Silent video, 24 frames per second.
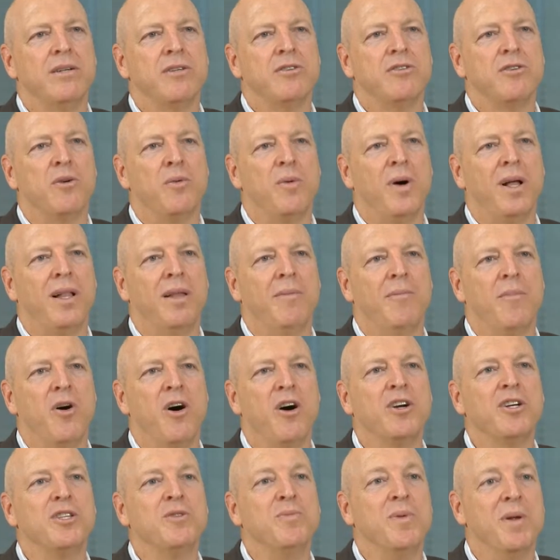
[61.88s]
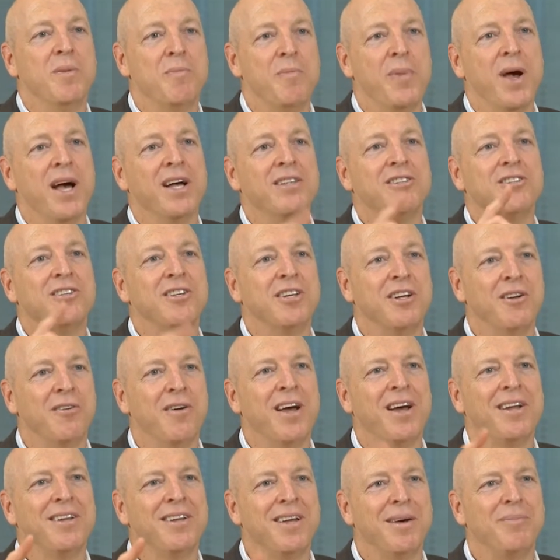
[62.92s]
So while the market's been bouncing
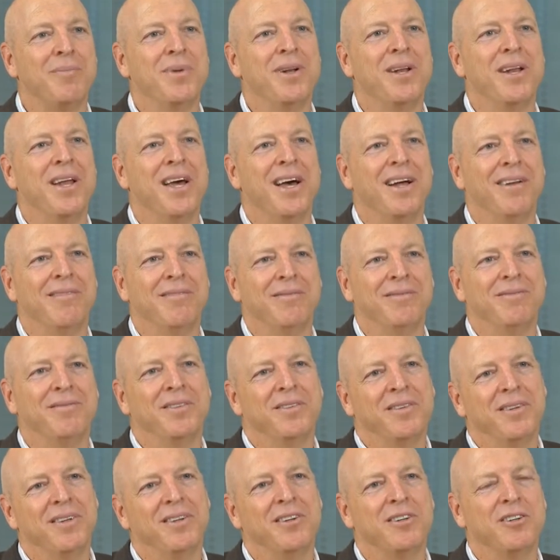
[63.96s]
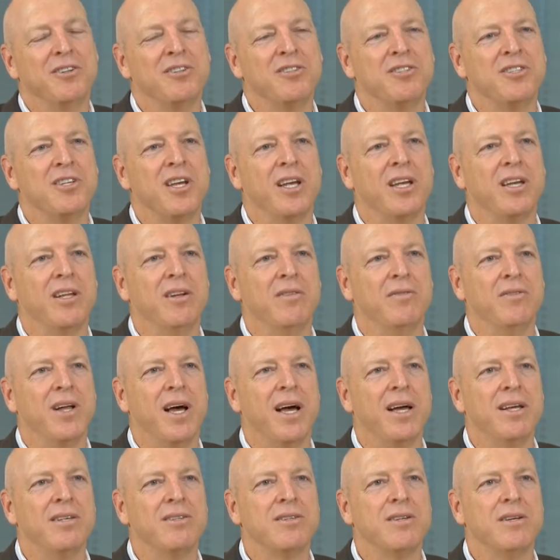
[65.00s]
around up and down on consecutive
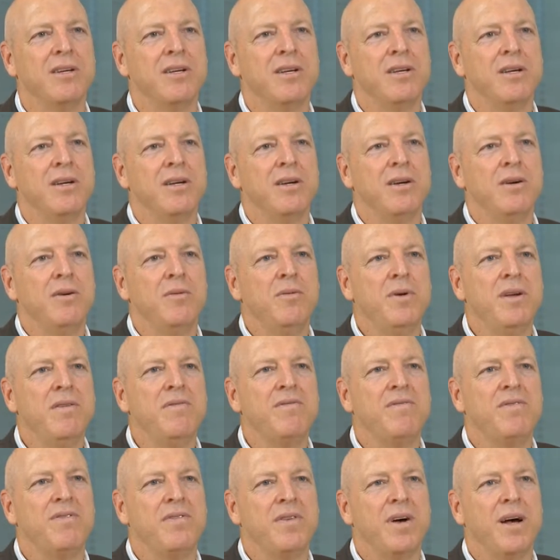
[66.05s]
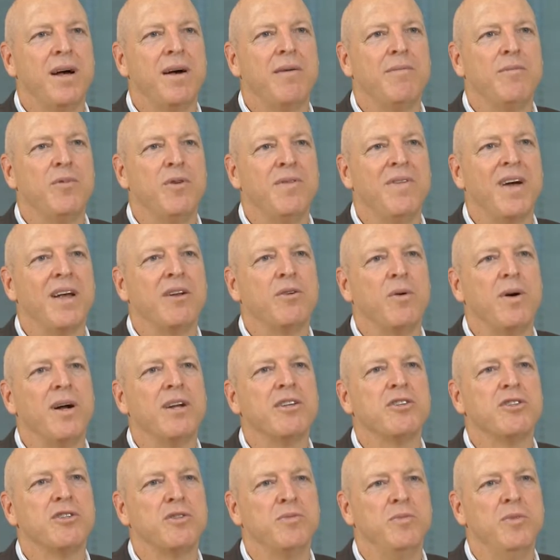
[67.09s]
days, we've had
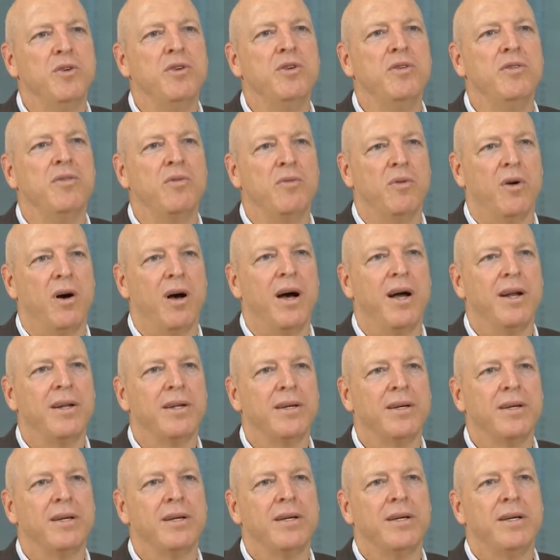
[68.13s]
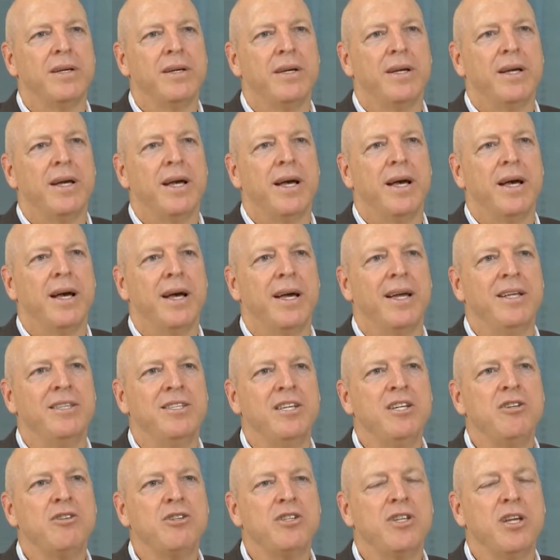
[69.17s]
quite a smooth ride.
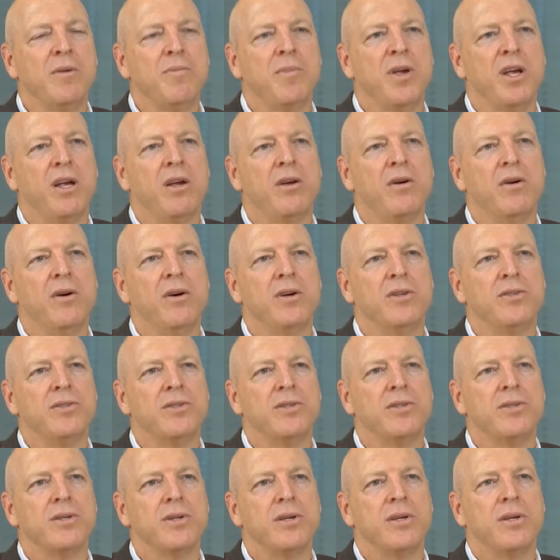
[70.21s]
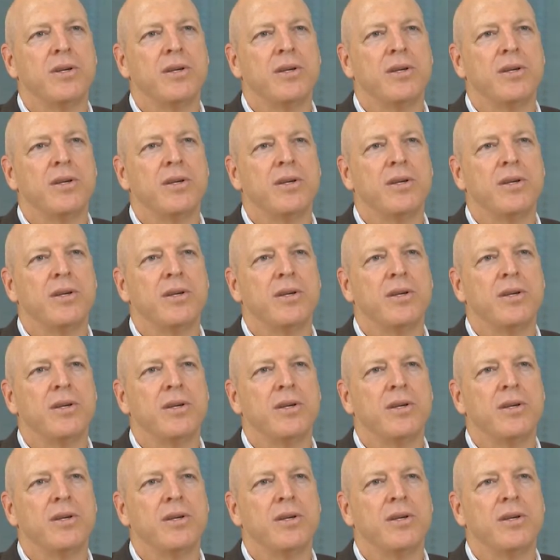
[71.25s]
It's interesting because